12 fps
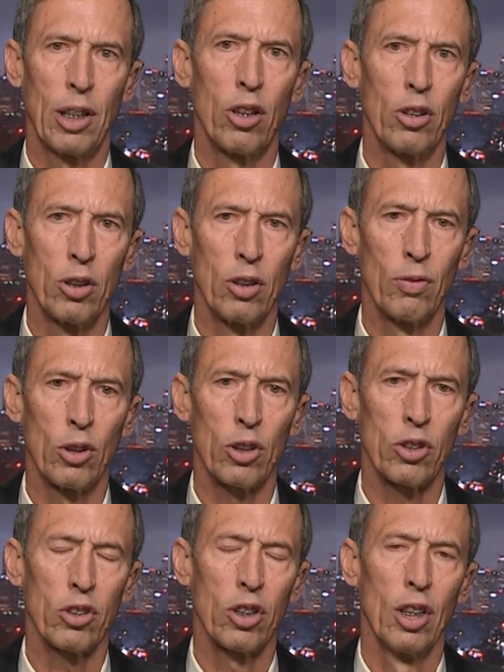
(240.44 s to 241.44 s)
and our
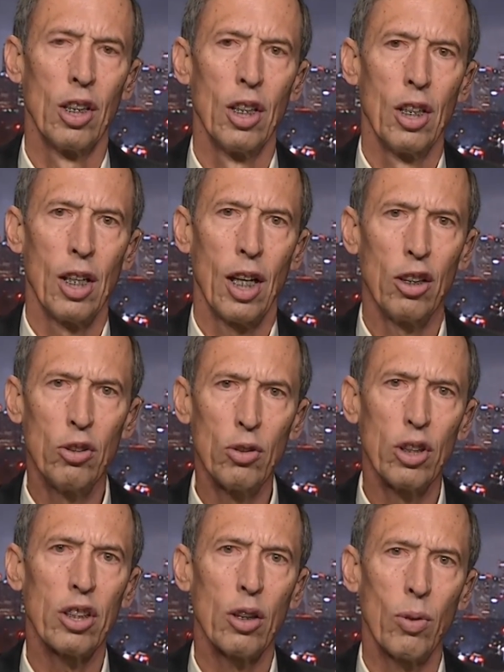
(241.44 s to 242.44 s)
universe, and then you
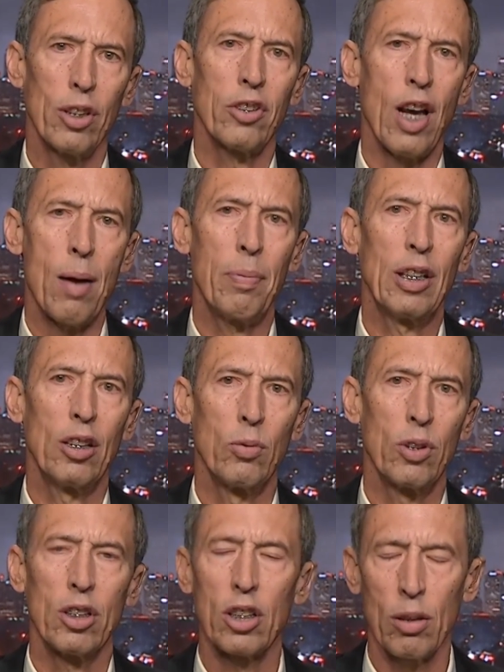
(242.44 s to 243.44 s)
look at what's happening
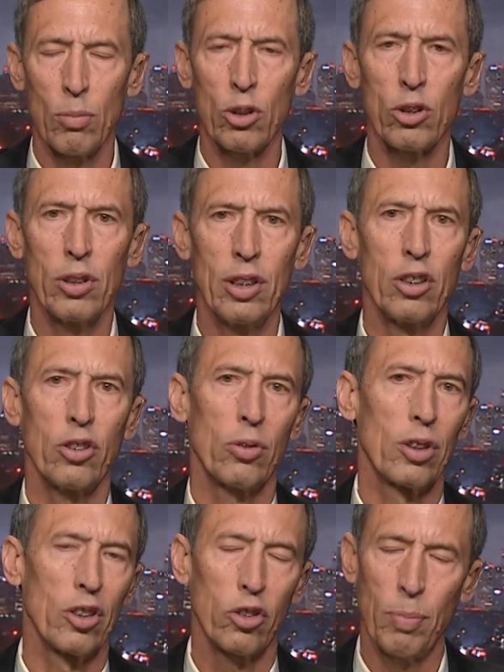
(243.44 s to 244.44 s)
with the commercial
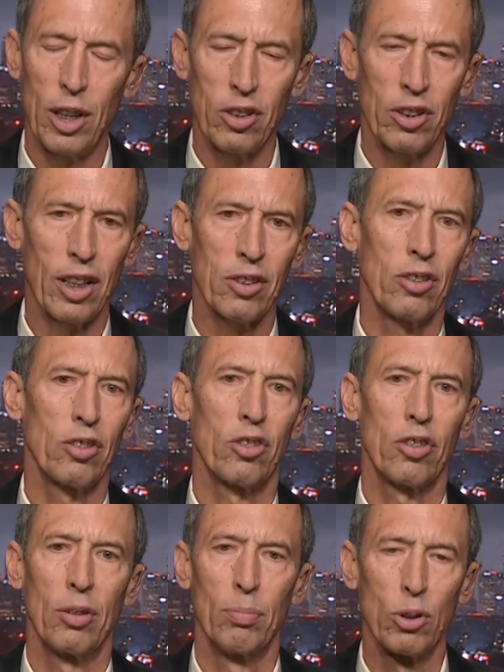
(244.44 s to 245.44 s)
industry, the SpaceXs,
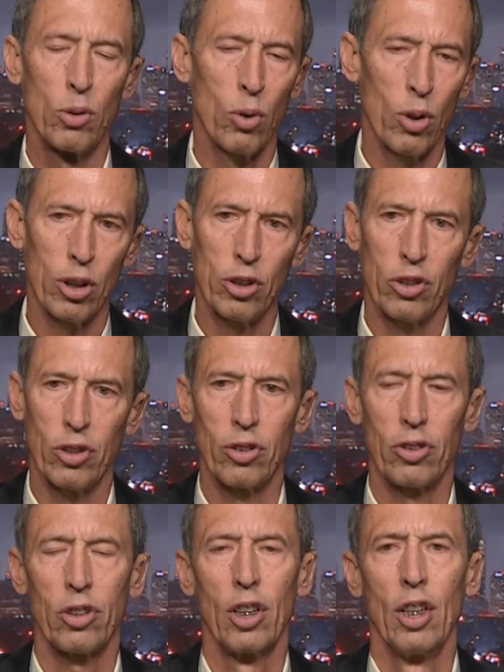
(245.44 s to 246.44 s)
the Blue
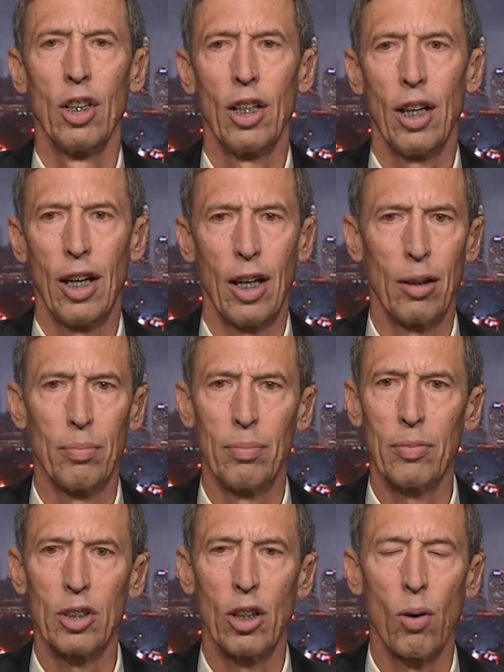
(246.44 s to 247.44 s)
Origins, um,
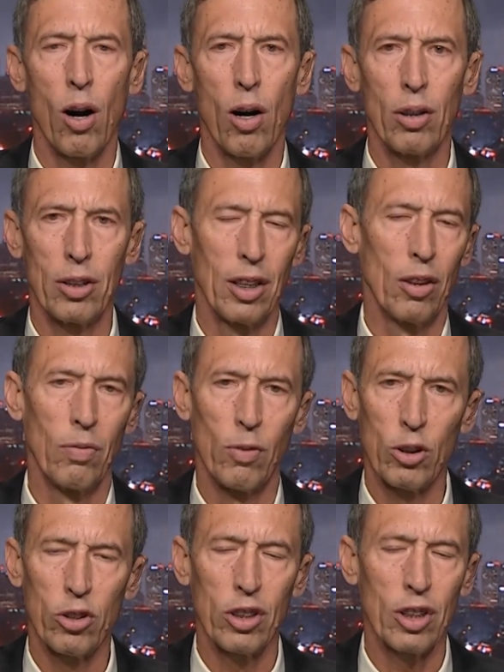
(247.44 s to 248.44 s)
you know, you know,
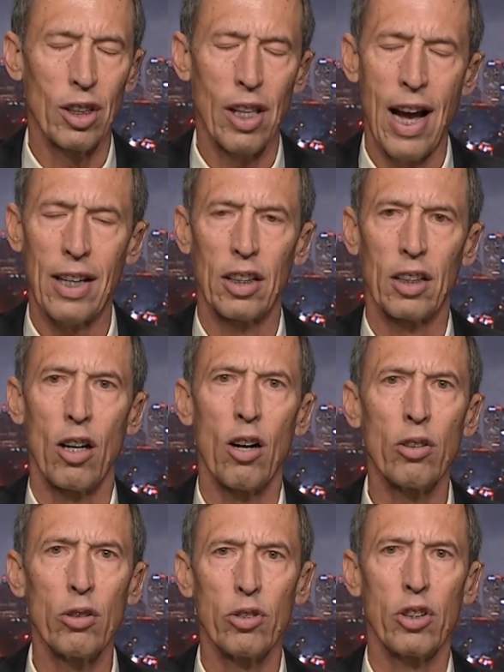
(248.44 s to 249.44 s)
Virgin Galactic, all
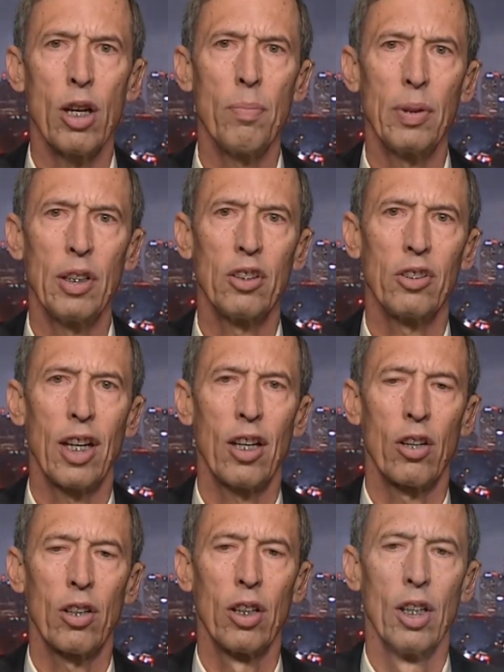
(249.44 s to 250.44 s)
those companies that
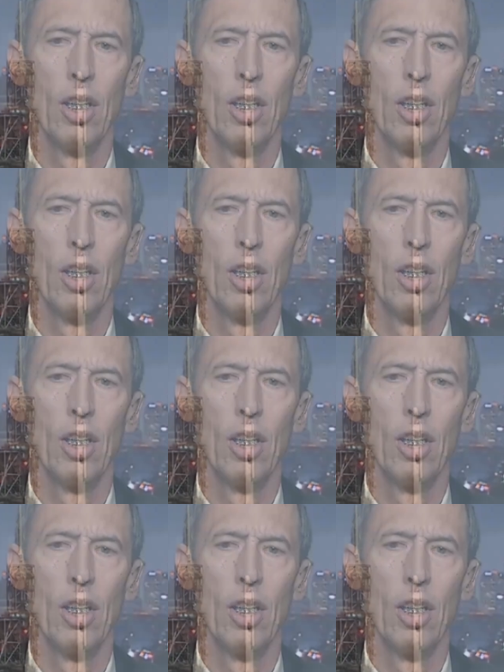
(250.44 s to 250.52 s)
are